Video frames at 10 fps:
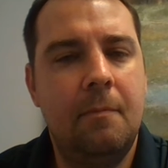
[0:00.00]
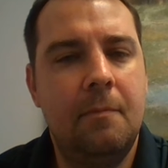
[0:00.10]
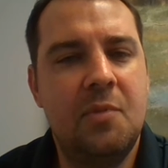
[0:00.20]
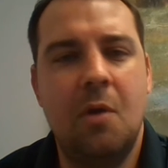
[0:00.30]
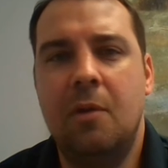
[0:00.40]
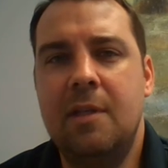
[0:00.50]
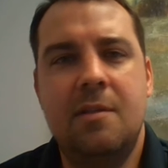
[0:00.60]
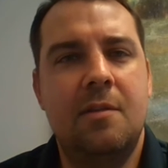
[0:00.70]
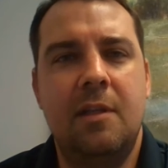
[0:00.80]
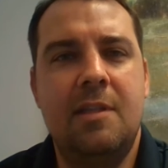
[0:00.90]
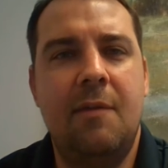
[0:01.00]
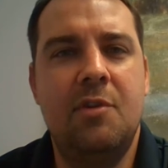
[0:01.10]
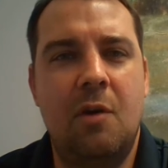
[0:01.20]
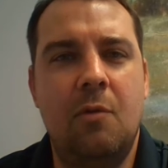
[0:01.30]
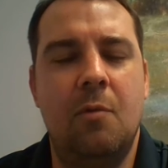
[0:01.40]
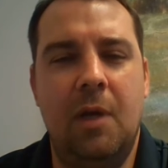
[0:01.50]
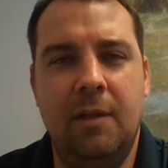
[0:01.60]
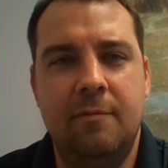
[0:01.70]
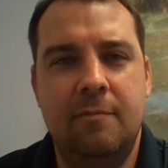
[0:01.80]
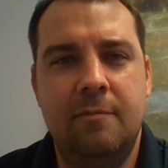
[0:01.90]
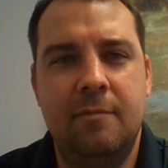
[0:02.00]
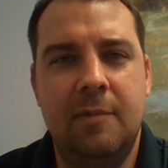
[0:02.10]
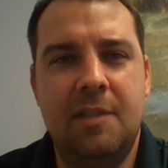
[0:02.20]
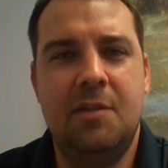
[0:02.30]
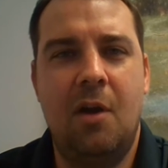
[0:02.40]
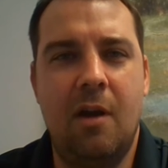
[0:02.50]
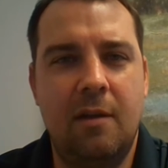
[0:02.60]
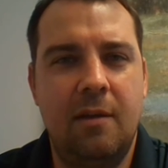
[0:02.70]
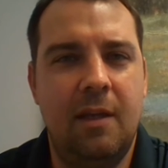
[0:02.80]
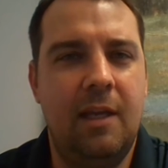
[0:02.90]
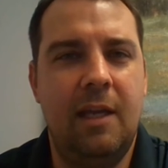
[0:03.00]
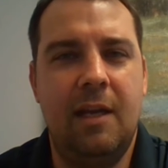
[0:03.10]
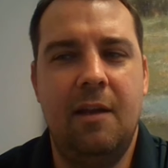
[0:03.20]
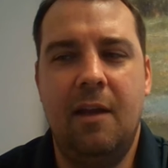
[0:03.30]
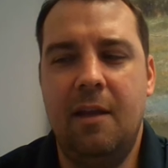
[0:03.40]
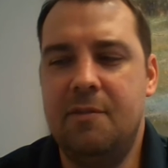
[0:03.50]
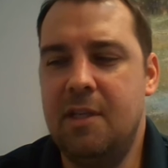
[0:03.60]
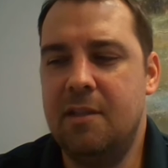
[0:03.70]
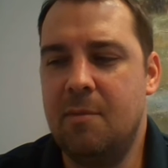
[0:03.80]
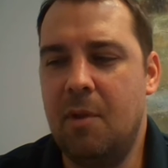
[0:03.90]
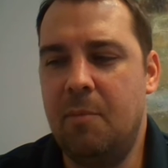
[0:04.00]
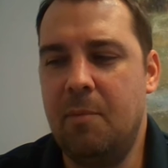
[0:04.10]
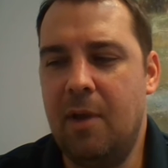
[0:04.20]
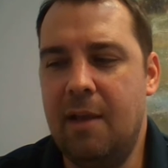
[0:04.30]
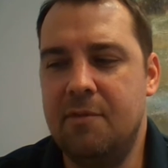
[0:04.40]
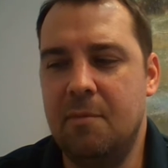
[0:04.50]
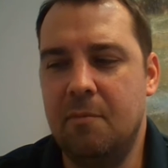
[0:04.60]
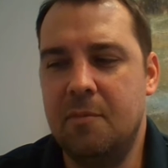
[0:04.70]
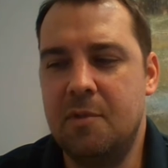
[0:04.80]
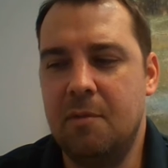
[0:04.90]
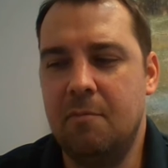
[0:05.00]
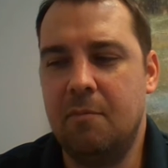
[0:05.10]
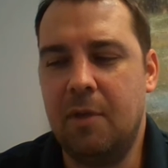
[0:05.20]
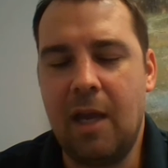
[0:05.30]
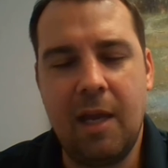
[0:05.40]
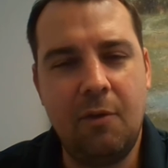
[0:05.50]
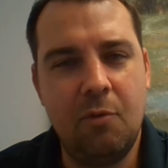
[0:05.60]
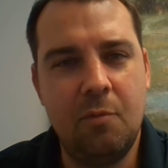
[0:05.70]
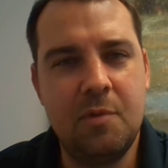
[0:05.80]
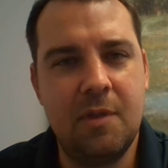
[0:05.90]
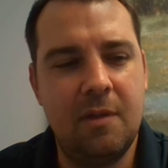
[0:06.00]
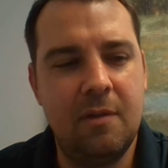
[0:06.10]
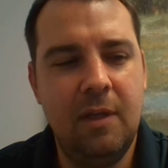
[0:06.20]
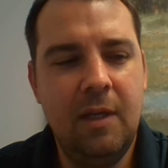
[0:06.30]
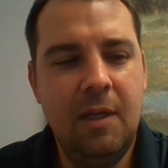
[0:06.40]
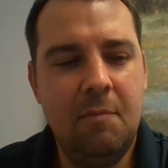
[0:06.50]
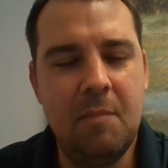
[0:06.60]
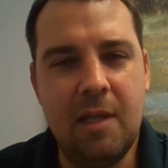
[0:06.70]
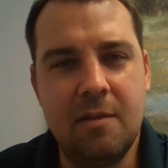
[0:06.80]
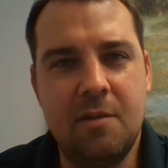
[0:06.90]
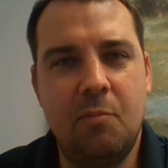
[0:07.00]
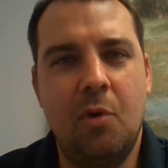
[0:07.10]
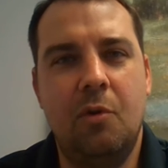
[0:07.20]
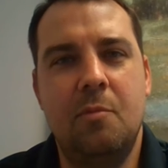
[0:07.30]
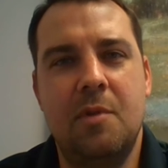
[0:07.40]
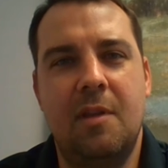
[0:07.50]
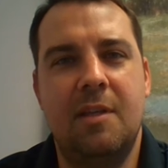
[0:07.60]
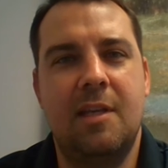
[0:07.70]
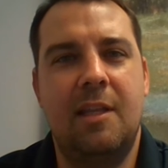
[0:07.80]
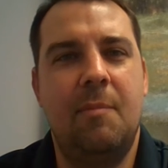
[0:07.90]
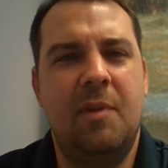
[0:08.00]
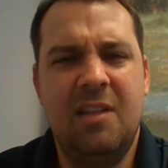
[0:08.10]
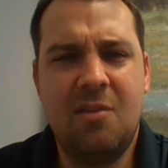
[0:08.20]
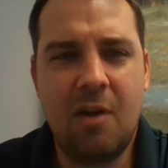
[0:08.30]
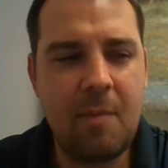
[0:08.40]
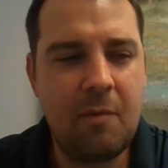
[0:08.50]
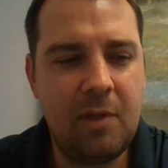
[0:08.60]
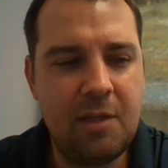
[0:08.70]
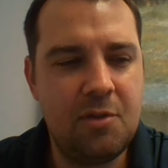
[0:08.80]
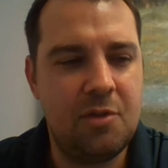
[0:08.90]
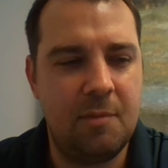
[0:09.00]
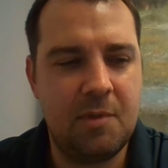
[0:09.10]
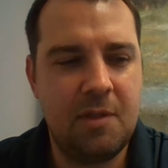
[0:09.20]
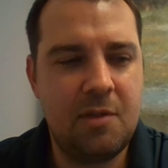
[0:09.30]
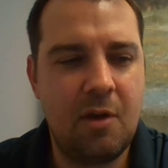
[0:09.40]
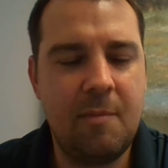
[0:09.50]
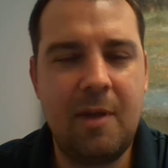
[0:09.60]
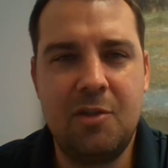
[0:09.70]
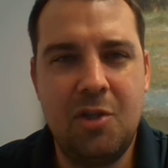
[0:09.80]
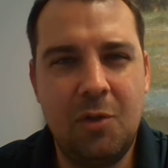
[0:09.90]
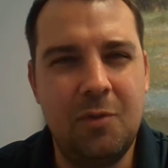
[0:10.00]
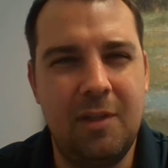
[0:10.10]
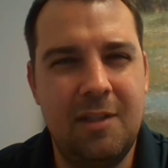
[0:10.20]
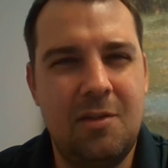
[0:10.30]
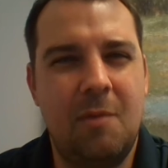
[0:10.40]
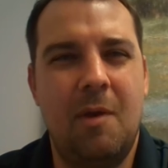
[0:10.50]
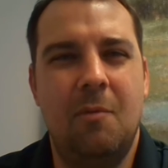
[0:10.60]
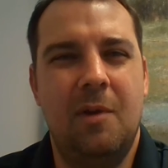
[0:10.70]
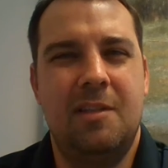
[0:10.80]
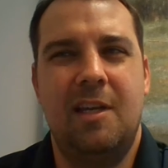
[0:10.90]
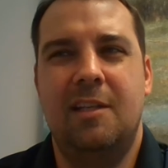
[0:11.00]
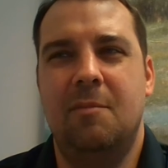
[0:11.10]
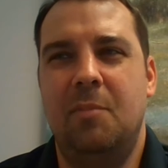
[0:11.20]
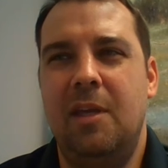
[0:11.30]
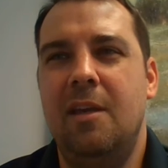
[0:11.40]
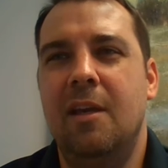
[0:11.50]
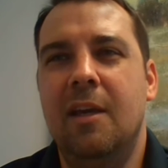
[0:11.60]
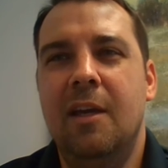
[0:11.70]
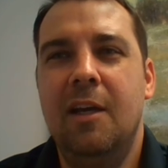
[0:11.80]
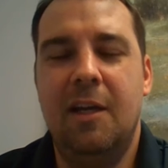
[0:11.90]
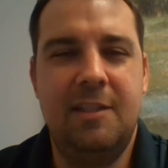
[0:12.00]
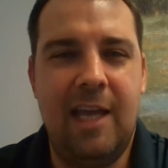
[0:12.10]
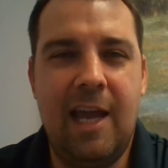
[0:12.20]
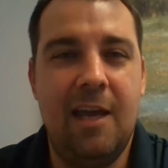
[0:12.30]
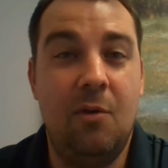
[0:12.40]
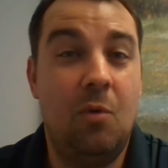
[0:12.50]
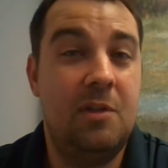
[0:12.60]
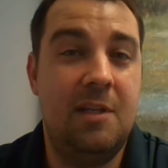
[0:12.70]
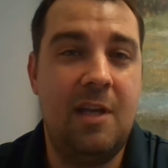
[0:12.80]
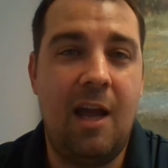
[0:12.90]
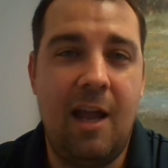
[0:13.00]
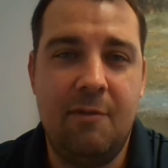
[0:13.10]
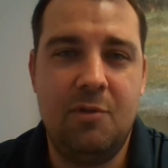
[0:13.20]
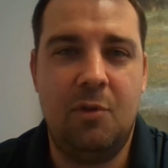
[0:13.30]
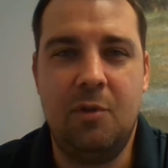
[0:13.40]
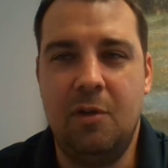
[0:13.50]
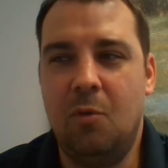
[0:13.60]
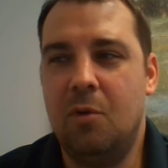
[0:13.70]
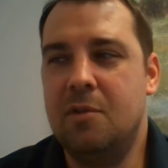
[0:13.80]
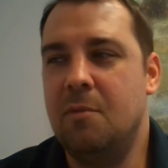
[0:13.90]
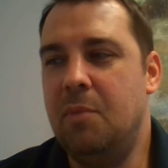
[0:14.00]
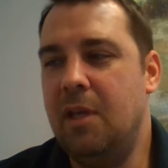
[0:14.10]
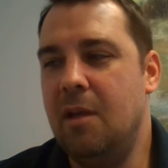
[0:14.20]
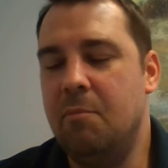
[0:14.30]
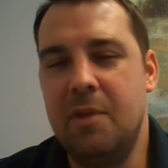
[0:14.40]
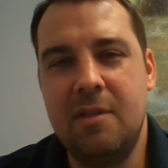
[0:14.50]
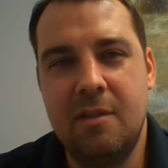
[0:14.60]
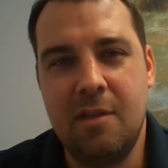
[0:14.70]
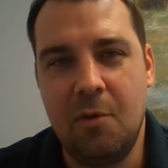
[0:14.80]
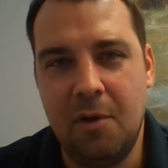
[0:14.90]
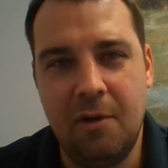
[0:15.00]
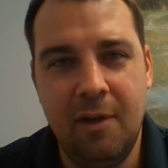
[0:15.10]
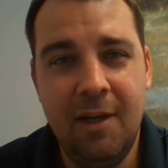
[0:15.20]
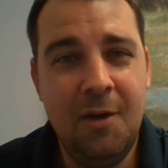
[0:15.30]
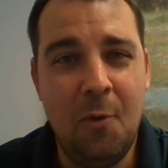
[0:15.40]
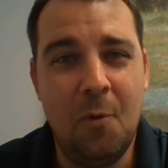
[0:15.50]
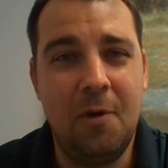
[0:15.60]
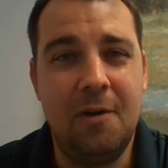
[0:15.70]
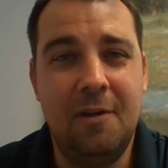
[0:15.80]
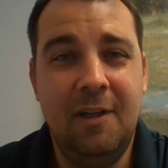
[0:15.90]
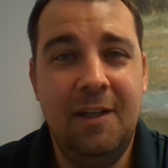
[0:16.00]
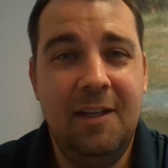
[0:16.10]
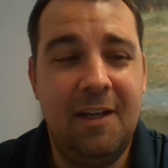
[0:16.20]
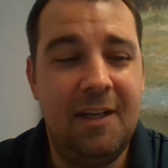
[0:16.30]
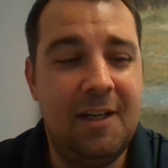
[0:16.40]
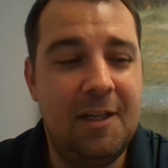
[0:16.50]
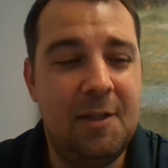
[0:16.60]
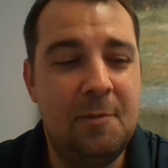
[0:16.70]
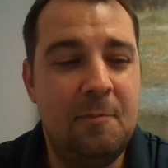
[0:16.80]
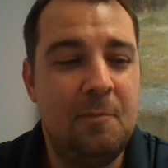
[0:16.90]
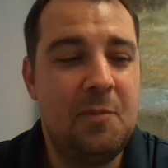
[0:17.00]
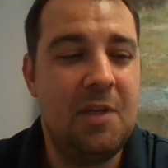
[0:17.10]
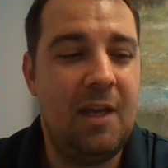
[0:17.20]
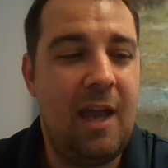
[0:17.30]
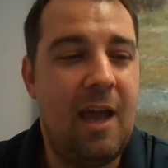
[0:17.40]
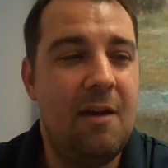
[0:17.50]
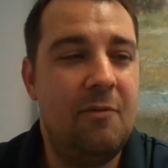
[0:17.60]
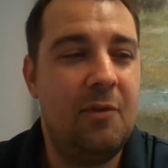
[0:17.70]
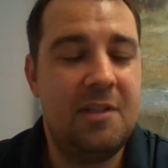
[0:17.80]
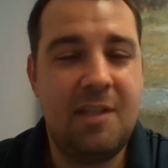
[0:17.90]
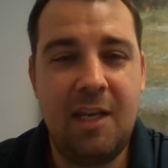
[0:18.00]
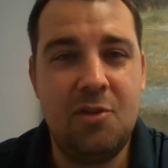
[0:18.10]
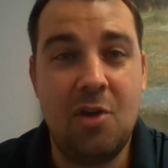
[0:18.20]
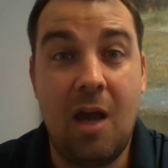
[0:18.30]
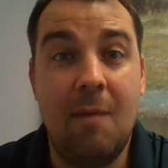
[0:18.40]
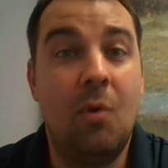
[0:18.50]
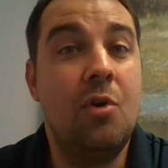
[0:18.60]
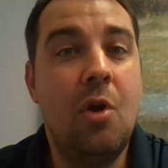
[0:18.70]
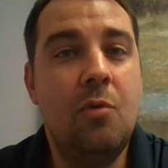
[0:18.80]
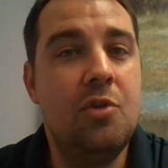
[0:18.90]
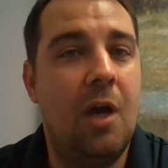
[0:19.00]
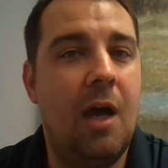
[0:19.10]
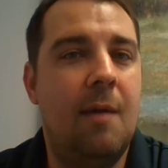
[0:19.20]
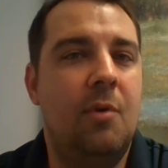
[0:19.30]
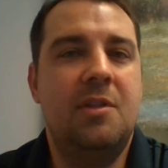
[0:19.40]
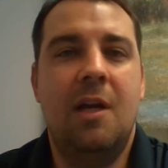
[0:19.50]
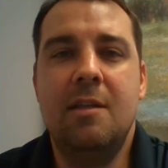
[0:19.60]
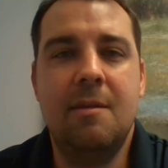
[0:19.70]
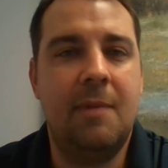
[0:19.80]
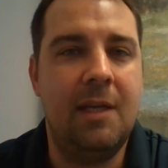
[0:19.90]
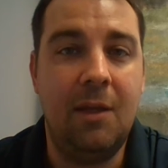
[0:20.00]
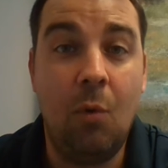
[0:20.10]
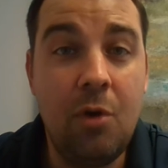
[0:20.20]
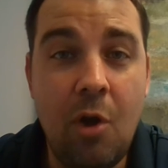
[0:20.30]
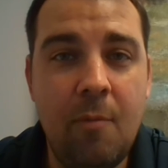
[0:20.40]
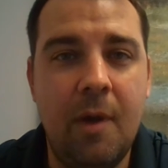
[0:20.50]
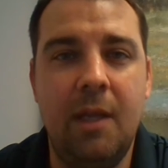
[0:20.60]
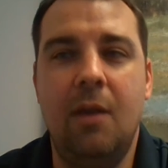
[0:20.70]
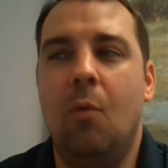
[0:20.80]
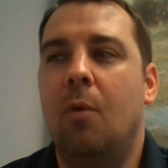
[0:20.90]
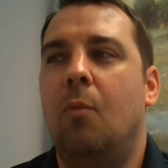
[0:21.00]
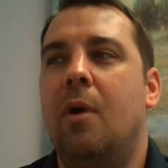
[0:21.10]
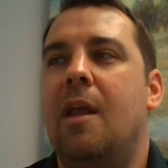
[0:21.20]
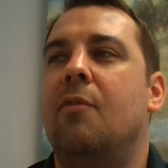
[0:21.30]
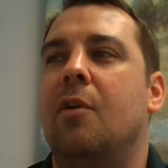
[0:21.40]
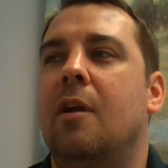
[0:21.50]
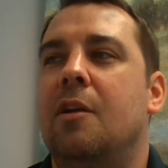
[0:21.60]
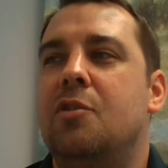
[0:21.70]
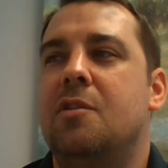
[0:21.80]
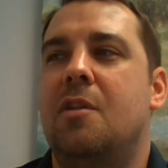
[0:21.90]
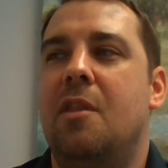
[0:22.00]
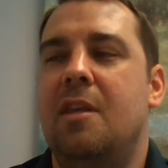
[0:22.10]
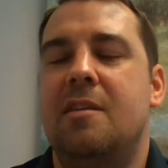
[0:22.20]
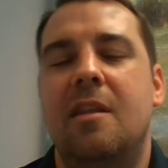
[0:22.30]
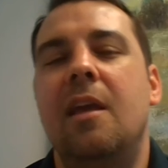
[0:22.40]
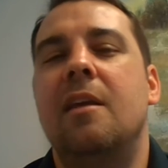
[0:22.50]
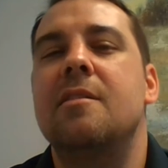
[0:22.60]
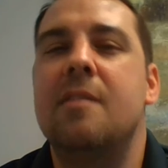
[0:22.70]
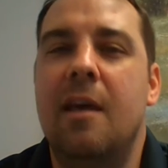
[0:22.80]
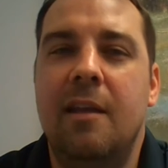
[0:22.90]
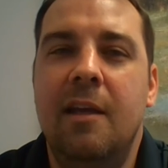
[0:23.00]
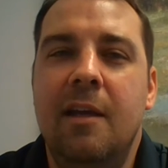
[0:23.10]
So let's have a general one. Let's talk. And I've seen some other people have some guy groups and men's support groups and things like that. But let's talk about relationships. Let's talk about children. Let's talk about what it's like to be a dad, or to not have children, or to be a business owner, or to have a steady job or no job, or tons of money or no money, or whatever. Just these things that